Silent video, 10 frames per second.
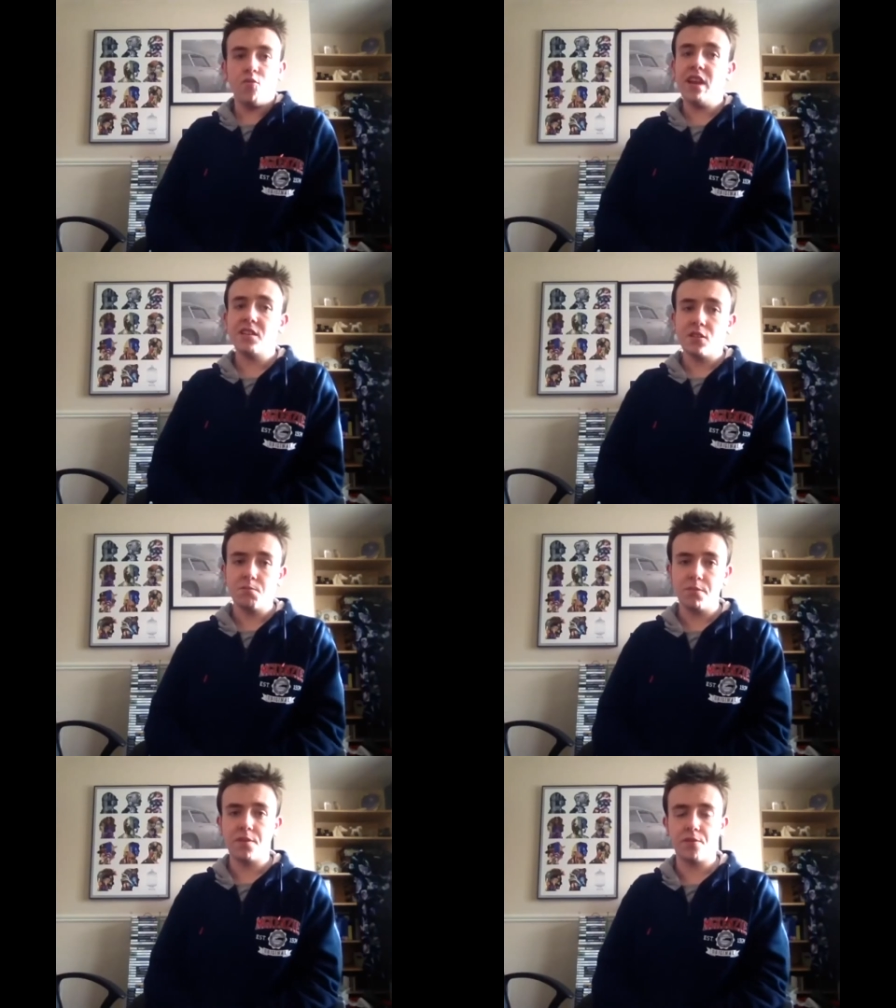
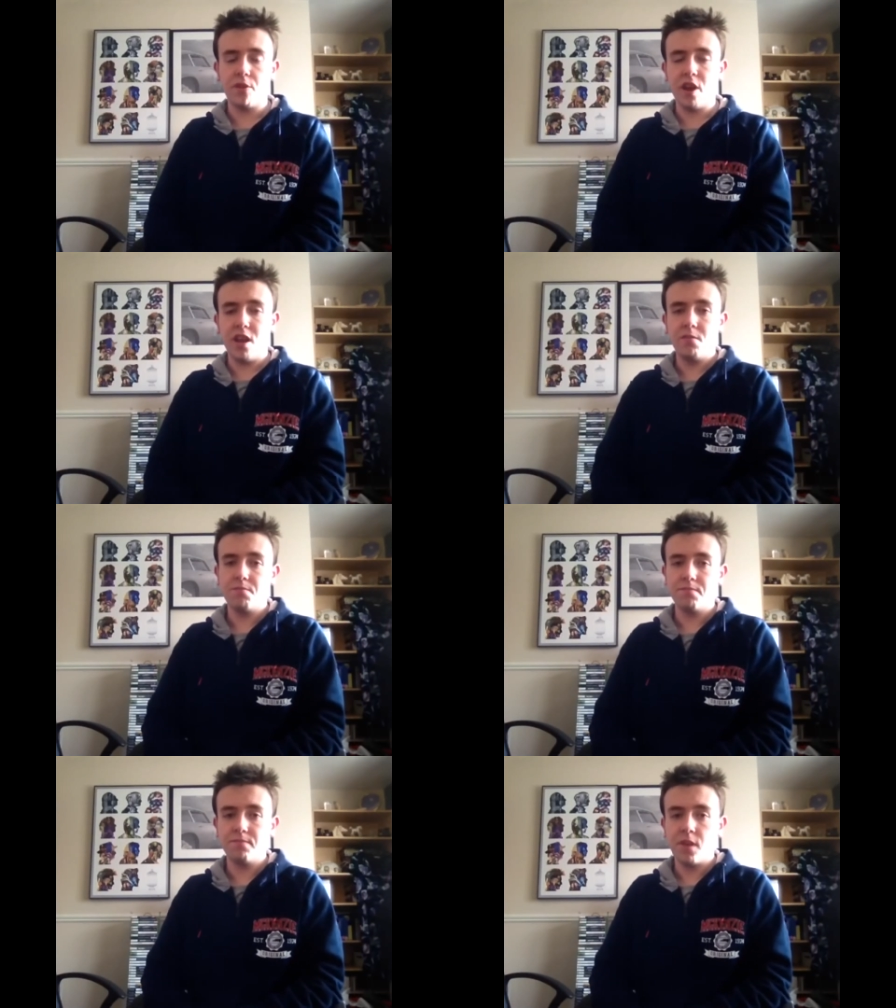Reason number 3.
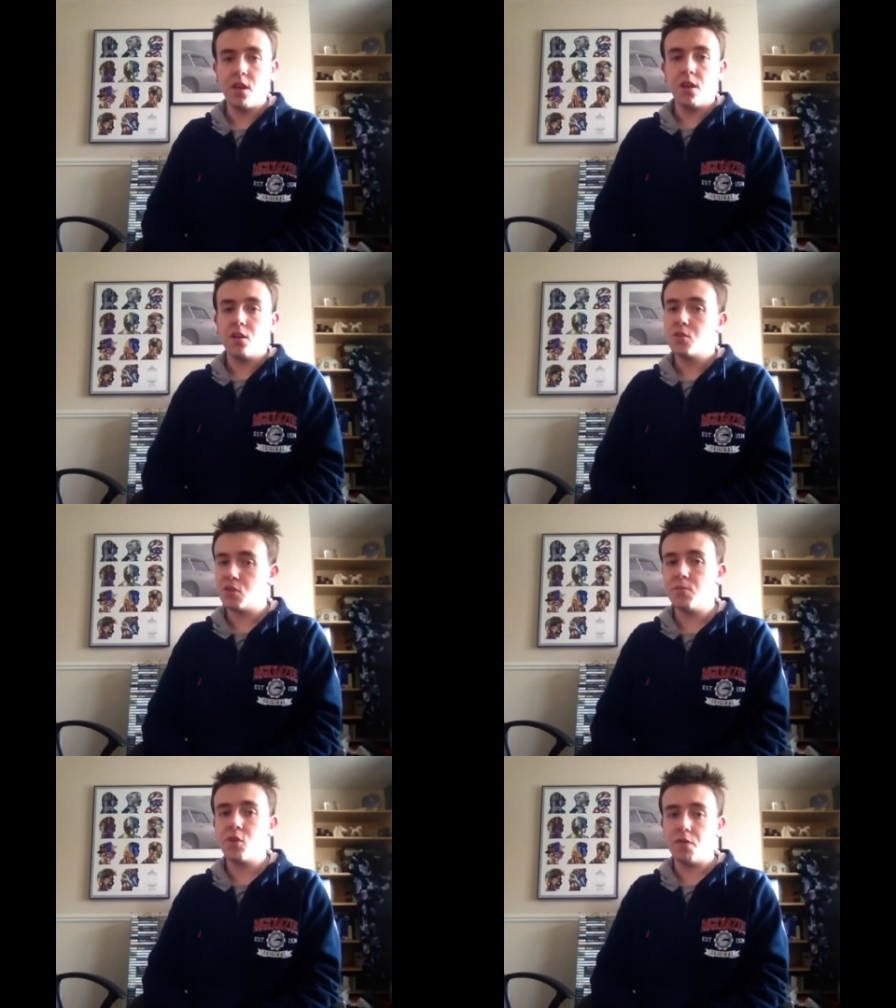Some